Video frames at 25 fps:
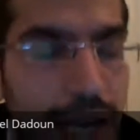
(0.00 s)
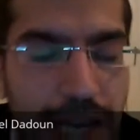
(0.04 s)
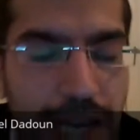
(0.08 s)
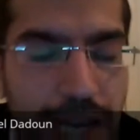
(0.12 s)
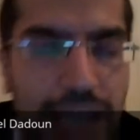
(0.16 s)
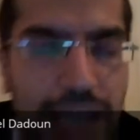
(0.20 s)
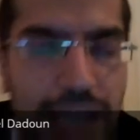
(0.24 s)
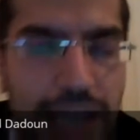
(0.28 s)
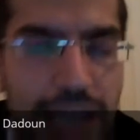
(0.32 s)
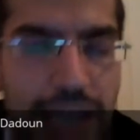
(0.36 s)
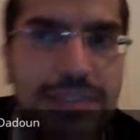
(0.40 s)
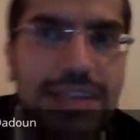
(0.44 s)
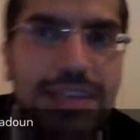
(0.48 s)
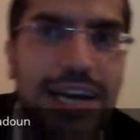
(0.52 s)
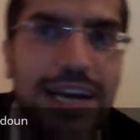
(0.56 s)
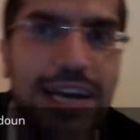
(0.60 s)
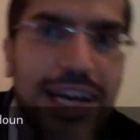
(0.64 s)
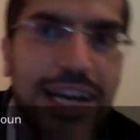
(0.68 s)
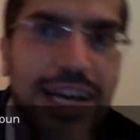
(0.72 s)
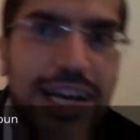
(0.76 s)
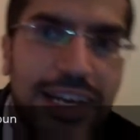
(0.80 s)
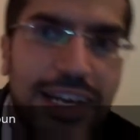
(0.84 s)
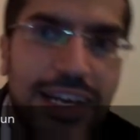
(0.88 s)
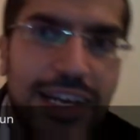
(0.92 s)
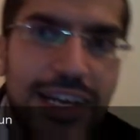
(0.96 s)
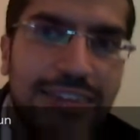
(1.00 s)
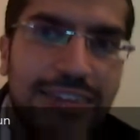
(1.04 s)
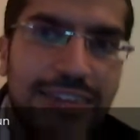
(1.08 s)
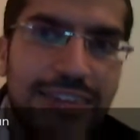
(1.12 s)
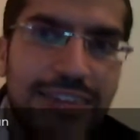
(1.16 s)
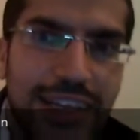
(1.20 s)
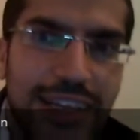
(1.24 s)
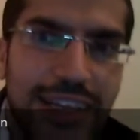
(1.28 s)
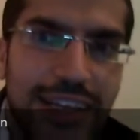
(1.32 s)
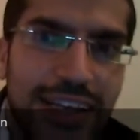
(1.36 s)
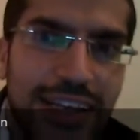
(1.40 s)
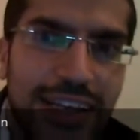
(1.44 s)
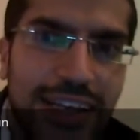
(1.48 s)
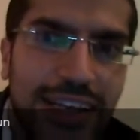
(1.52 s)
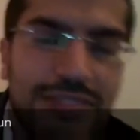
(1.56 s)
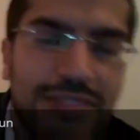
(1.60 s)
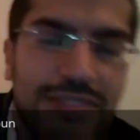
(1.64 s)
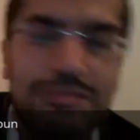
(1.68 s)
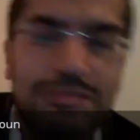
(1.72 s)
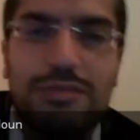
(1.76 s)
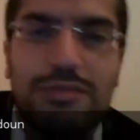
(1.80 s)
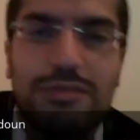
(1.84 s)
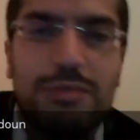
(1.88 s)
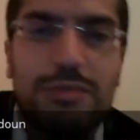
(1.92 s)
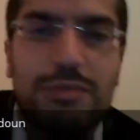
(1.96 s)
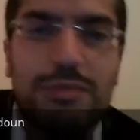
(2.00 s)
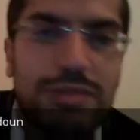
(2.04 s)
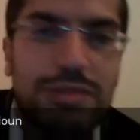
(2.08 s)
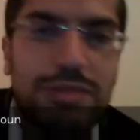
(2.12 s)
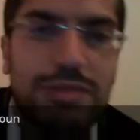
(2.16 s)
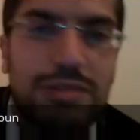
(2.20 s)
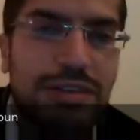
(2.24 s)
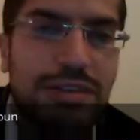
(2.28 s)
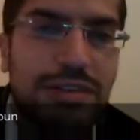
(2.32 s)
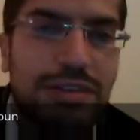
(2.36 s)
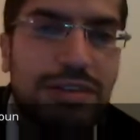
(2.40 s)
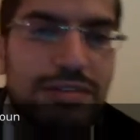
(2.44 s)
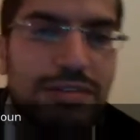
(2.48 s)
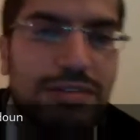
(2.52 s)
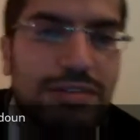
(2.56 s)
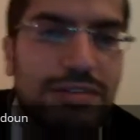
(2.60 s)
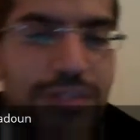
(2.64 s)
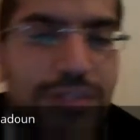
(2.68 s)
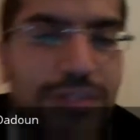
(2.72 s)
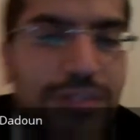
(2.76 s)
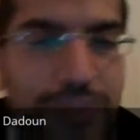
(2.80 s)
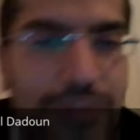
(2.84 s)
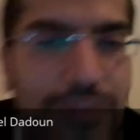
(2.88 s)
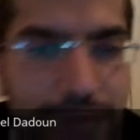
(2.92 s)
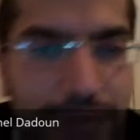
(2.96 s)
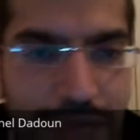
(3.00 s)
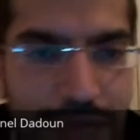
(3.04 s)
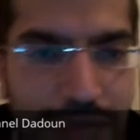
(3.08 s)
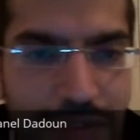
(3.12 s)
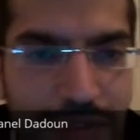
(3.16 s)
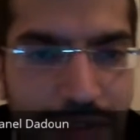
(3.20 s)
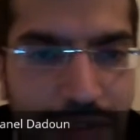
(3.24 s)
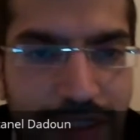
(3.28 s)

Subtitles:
It's like it learned a lesson from Yosef.